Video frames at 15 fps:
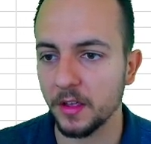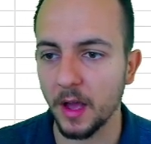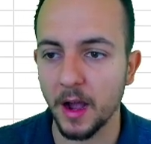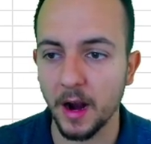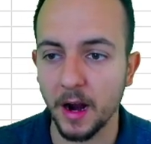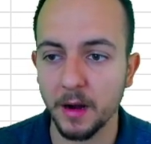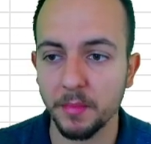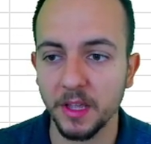
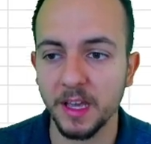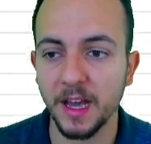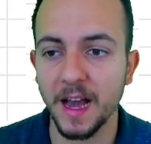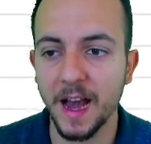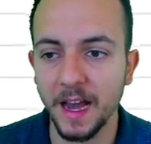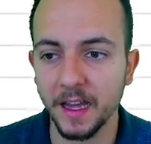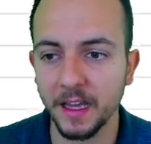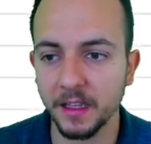are being
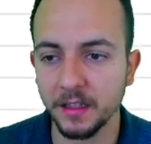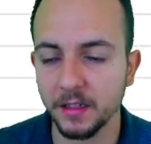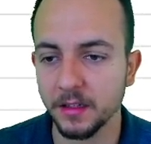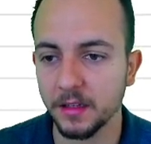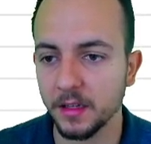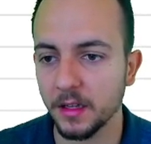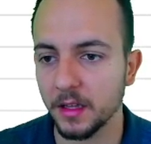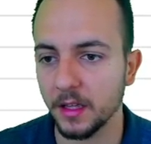hidden
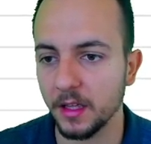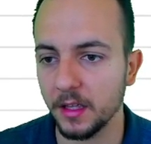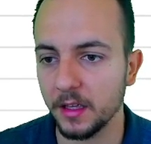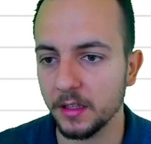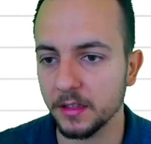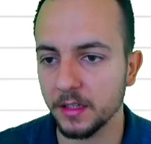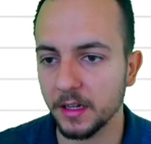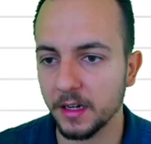
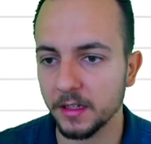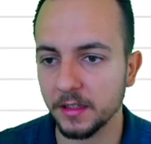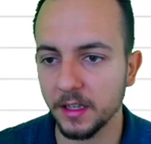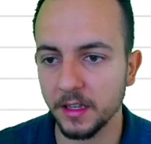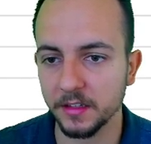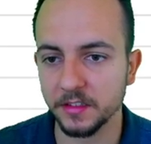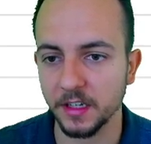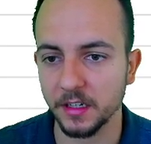in the
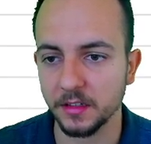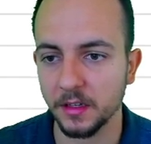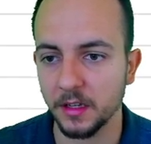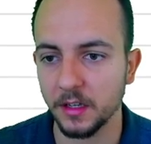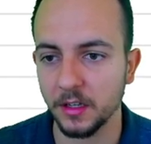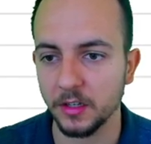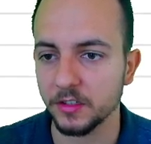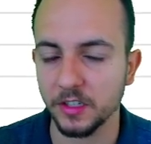dataset,
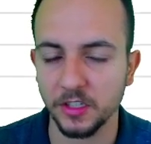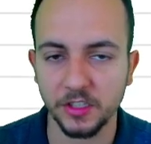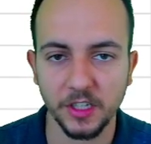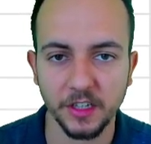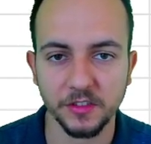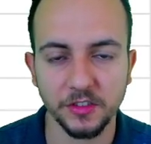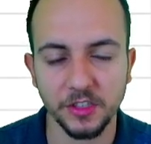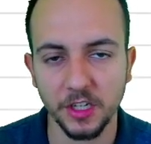such
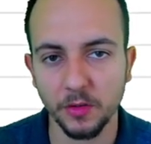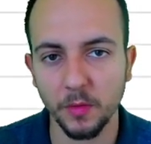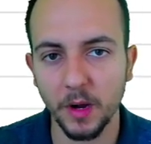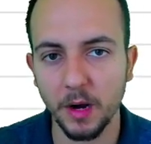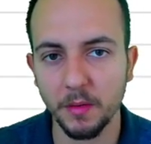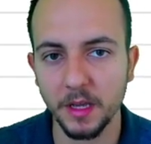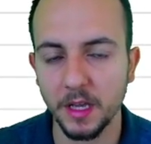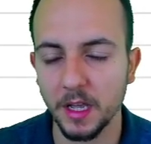as
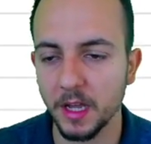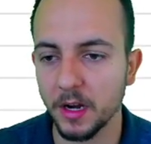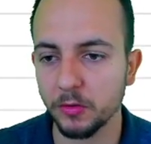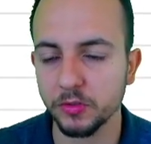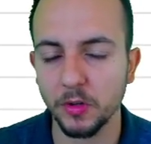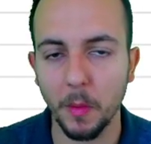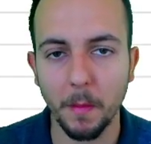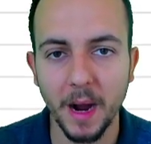January and
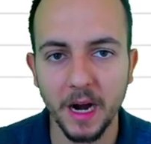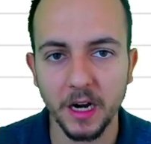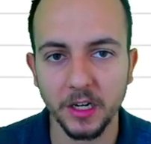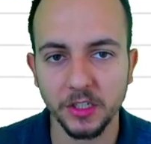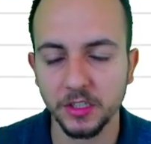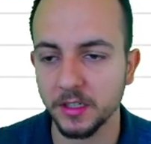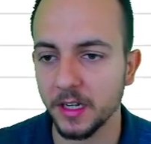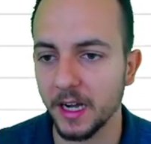also March.